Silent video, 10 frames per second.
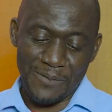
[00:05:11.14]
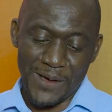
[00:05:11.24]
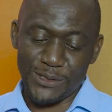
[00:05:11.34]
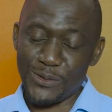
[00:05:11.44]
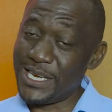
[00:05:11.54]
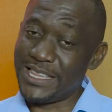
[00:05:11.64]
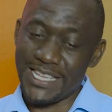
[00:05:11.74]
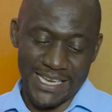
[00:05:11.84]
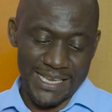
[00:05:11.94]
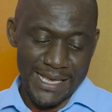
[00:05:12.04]
verse
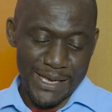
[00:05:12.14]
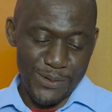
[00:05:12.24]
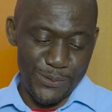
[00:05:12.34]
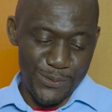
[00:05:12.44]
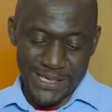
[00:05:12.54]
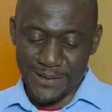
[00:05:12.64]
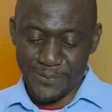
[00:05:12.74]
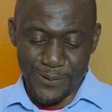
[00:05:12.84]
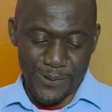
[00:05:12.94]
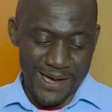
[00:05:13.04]
23.
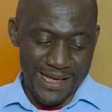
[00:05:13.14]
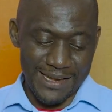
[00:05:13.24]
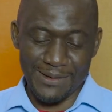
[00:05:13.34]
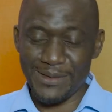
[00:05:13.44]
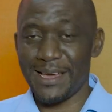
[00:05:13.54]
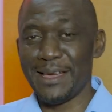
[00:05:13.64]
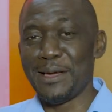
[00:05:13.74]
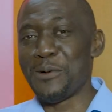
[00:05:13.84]
24. Hallelujah.